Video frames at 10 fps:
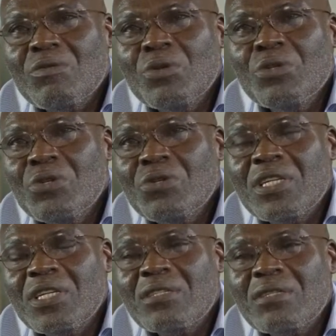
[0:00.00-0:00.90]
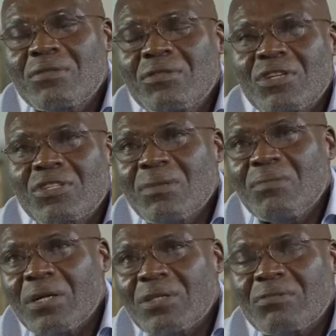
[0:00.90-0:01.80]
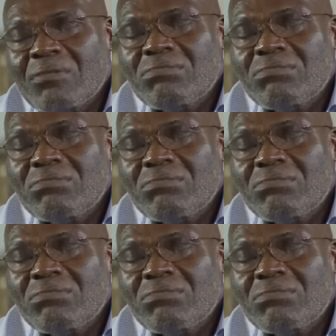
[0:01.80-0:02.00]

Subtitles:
who used it just about